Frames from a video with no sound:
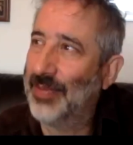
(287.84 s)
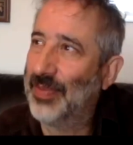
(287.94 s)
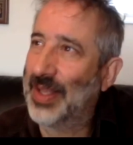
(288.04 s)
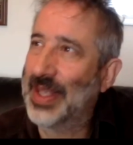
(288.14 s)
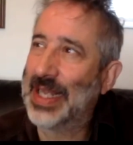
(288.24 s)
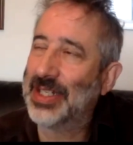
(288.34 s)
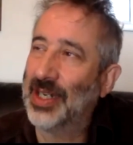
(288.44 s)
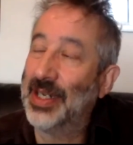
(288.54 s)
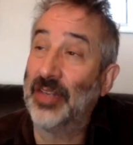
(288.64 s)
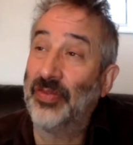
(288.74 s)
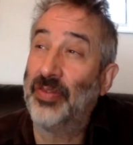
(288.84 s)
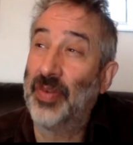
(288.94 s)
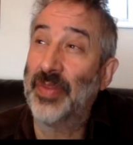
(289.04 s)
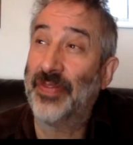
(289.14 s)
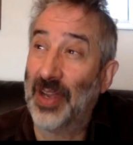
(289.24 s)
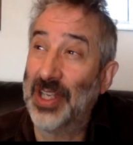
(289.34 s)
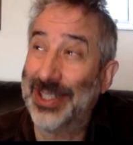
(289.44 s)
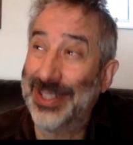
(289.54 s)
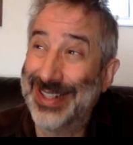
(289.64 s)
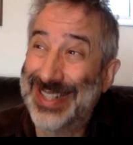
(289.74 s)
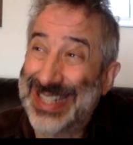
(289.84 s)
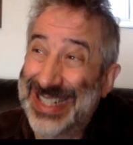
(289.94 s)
think that's slightly different from the fightiness.